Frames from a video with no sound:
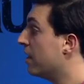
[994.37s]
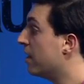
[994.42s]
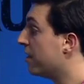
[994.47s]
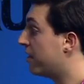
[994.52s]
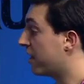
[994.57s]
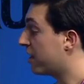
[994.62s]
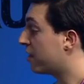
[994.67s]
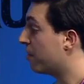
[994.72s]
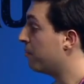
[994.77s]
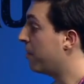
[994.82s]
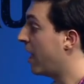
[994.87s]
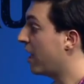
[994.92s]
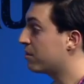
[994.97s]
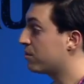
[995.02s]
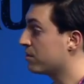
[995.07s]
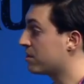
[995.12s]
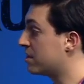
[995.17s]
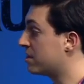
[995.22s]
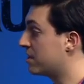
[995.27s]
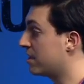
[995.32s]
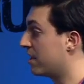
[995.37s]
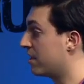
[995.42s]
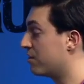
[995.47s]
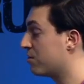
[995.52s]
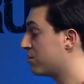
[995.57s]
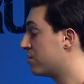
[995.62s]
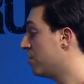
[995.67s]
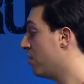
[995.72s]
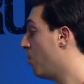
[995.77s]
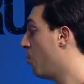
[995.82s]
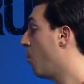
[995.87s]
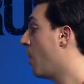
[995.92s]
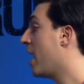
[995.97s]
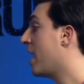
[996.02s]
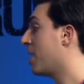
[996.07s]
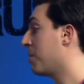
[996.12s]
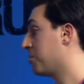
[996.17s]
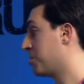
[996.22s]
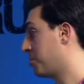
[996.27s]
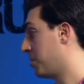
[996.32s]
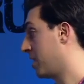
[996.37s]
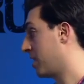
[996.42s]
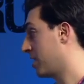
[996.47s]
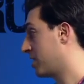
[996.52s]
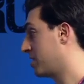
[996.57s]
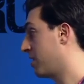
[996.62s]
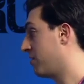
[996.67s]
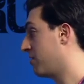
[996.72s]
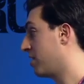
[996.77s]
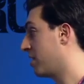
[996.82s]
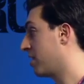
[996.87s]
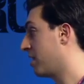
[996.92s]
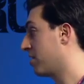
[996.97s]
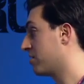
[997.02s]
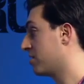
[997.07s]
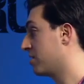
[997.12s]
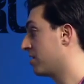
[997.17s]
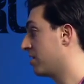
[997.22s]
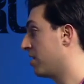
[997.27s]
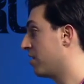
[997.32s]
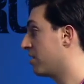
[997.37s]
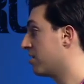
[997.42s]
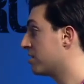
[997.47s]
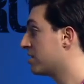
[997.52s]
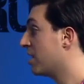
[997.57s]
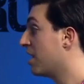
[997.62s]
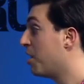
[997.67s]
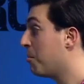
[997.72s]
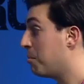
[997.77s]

They come back to us and say, there's no way I'm spending seventy thousand dollars.